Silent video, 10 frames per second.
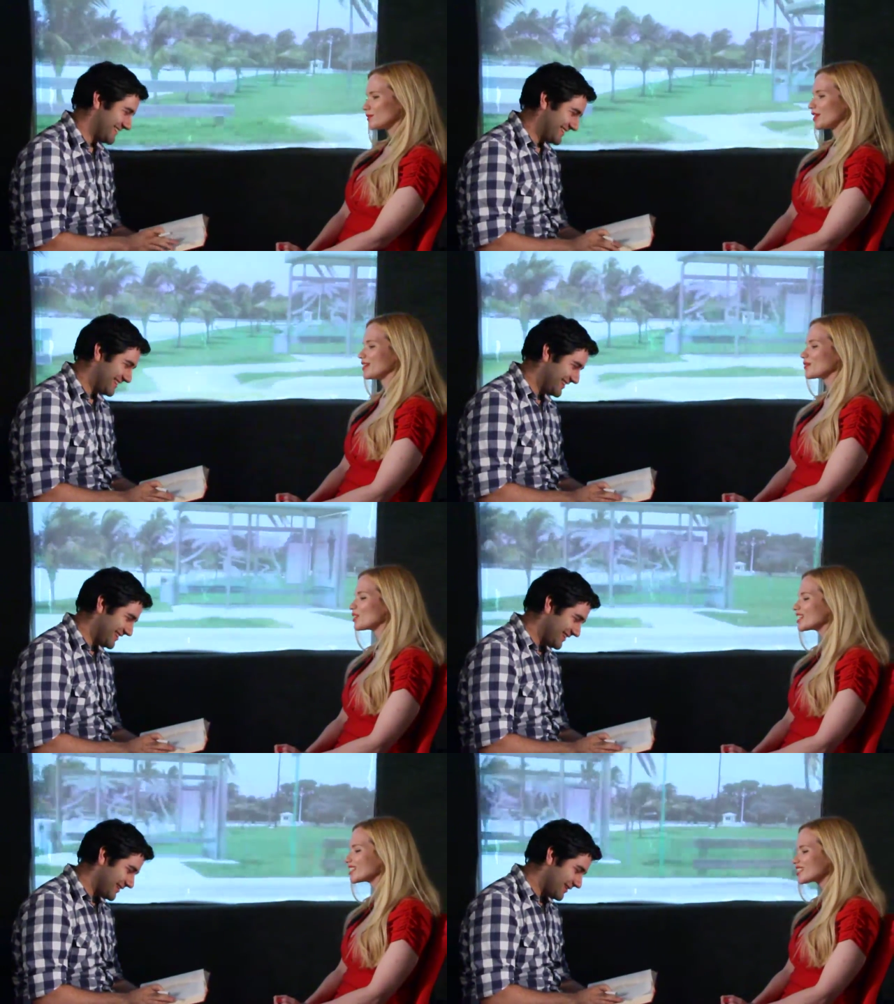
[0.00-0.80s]
Speaker 1: Wait,
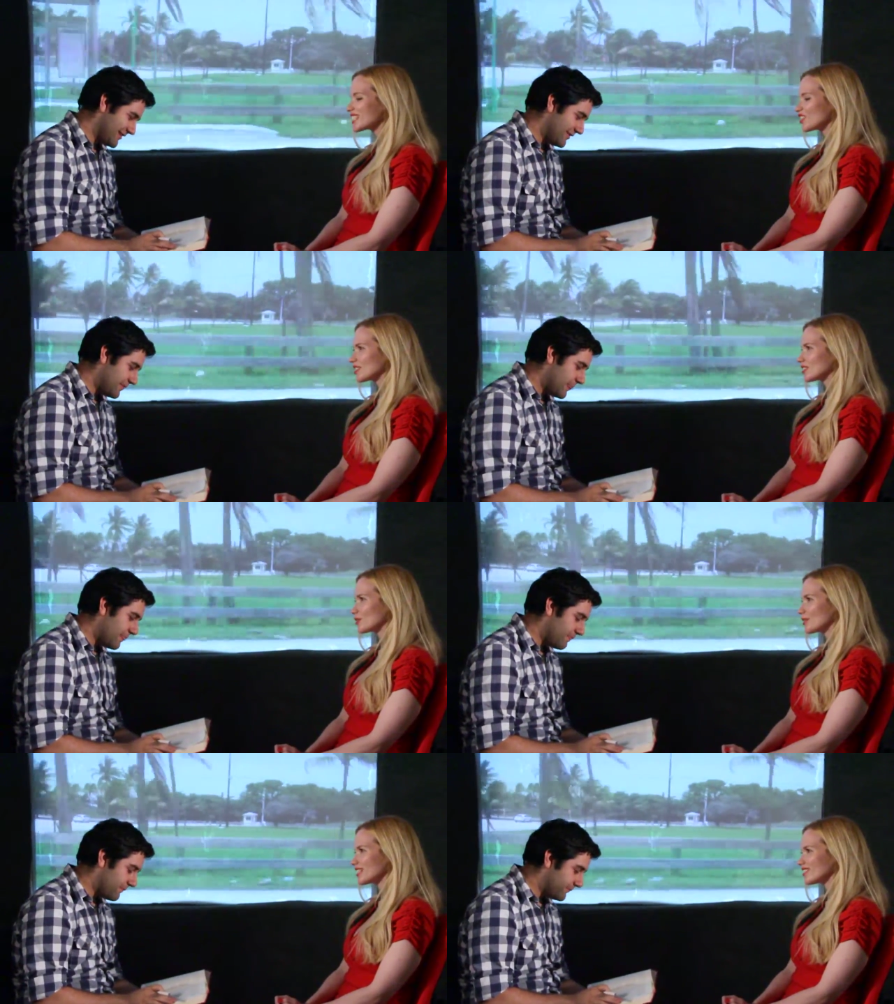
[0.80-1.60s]
what? Your cigarette's
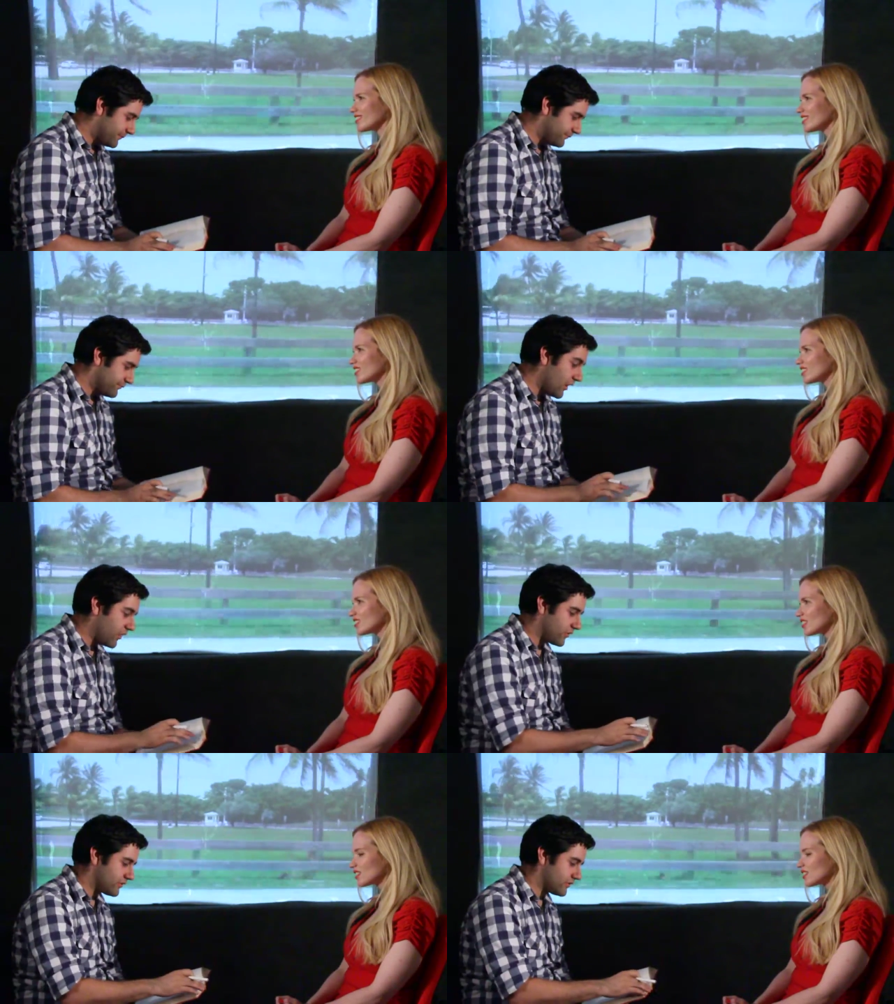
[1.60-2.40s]
not real?
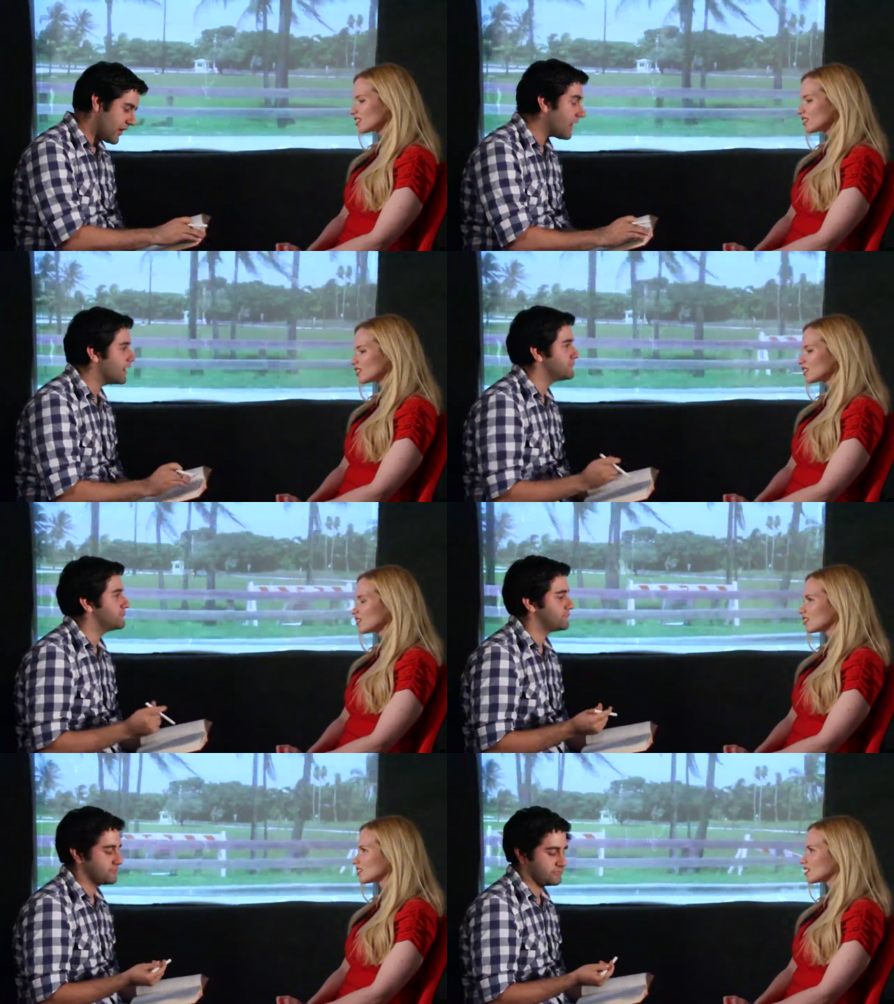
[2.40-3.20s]
Speaker 2: No. Um,
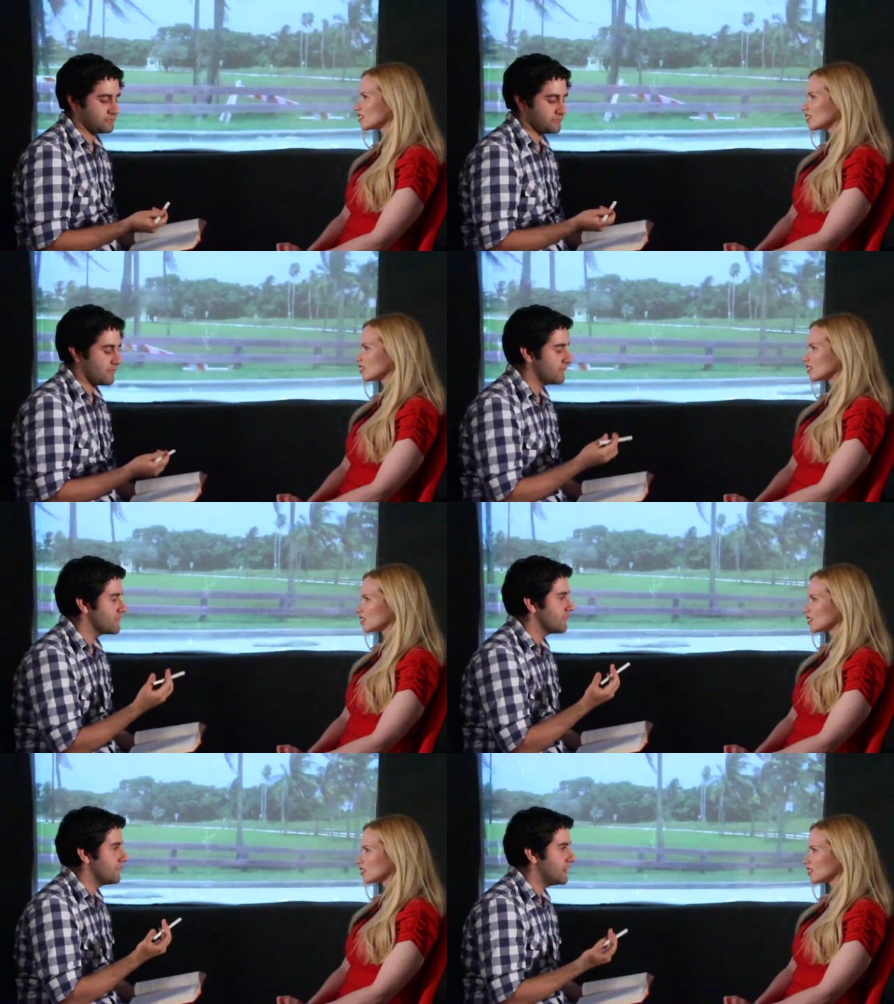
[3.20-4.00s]

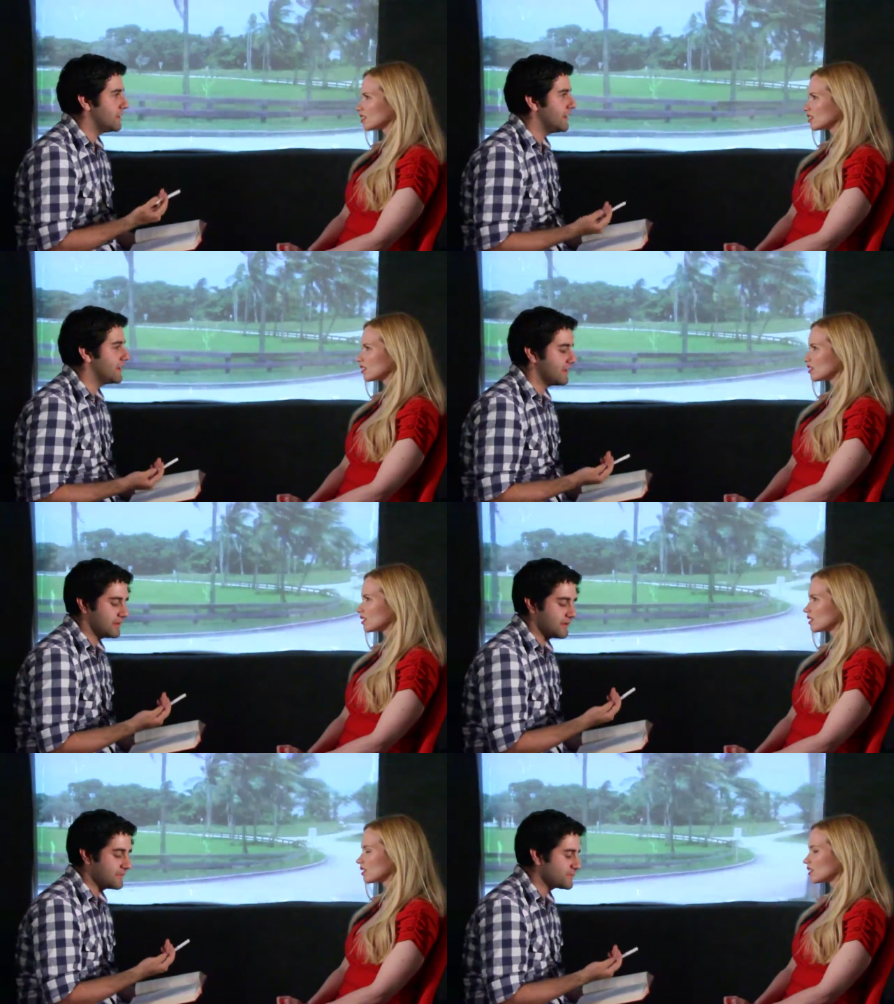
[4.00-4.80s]

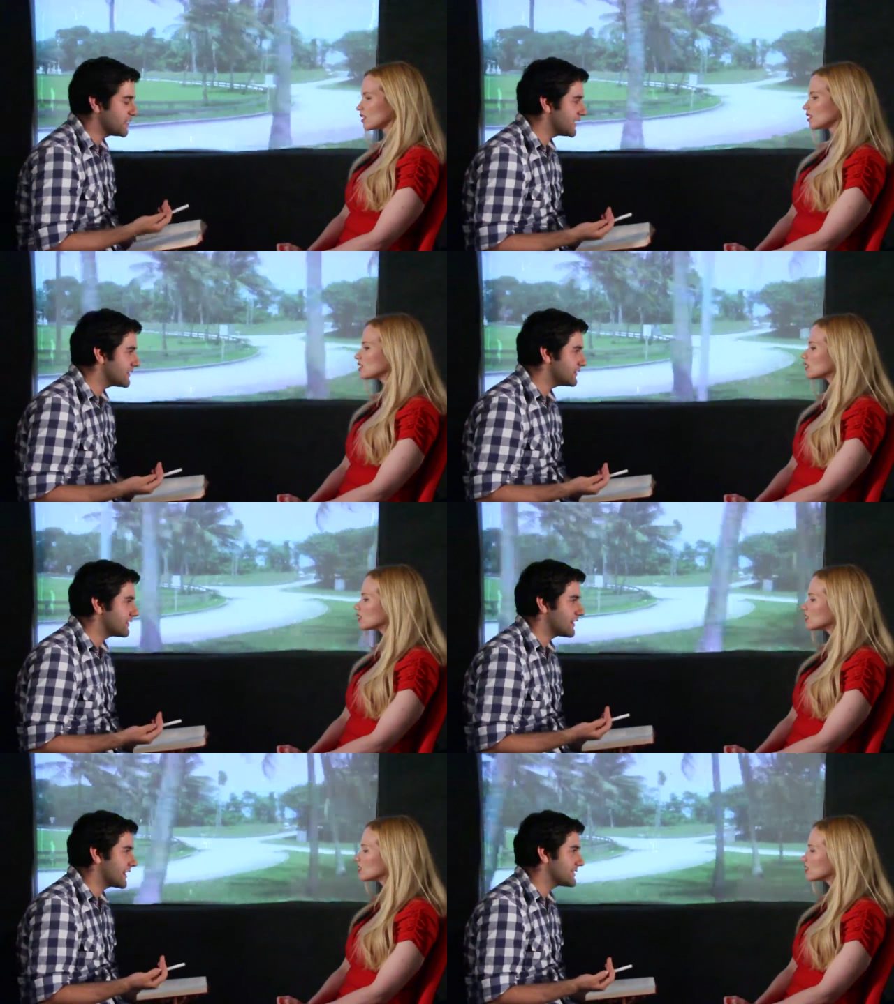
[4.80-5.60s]
it gives me
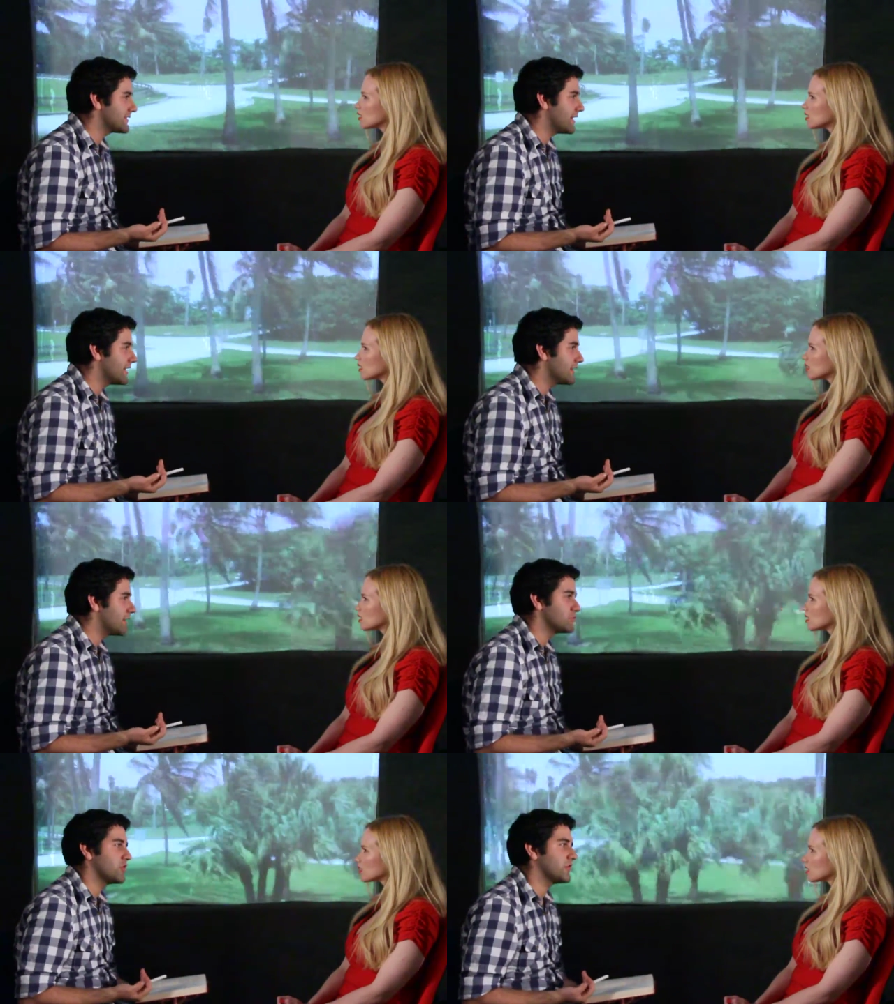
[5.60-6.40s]
the nicotine I need.
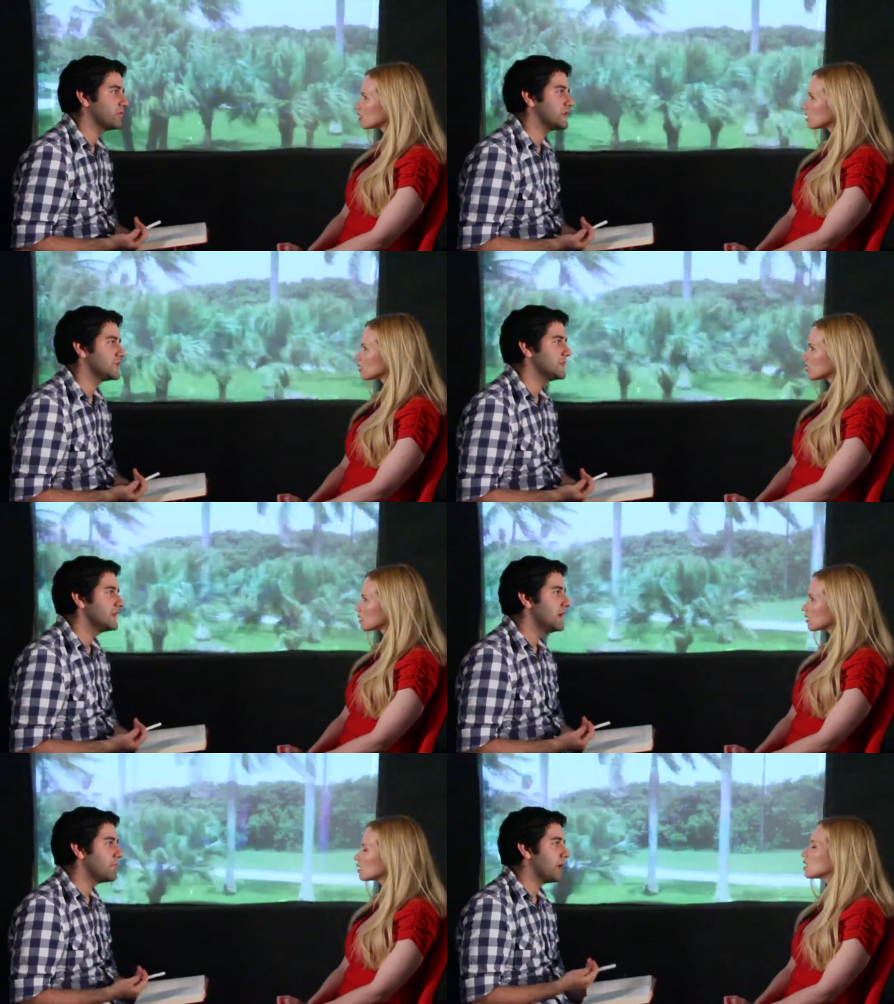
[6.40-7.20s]
I'm trying to quit,
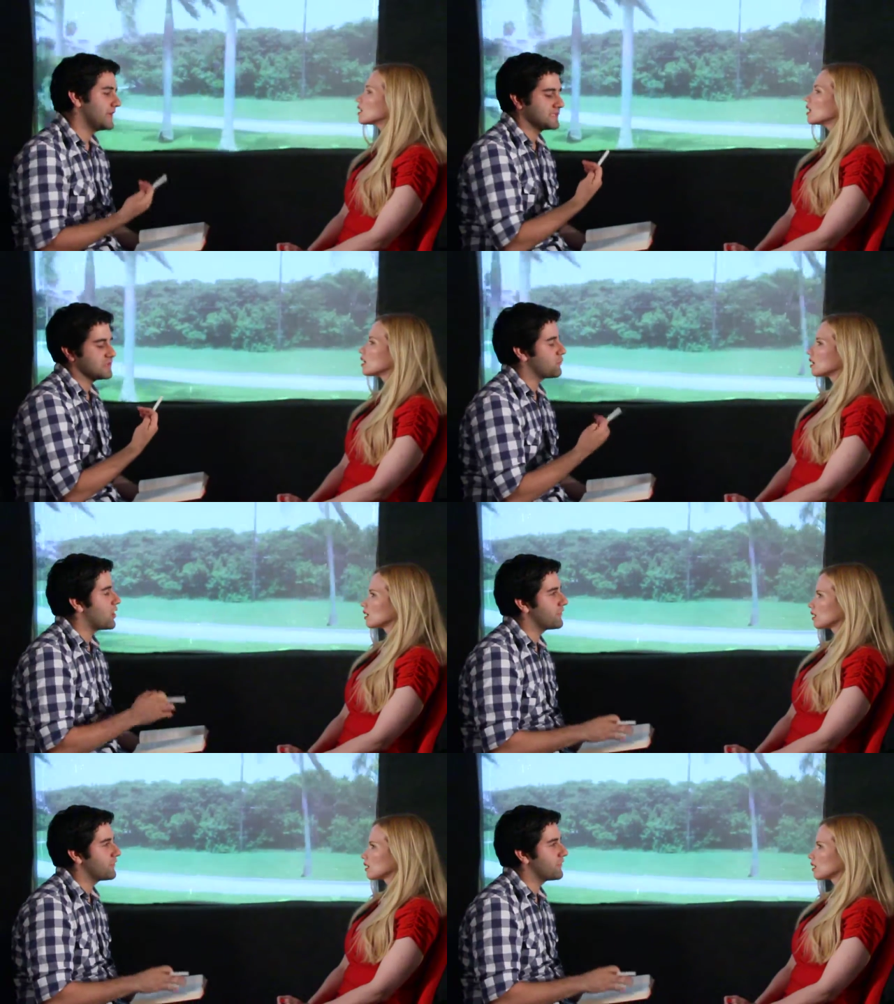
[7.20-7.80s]
but it's just water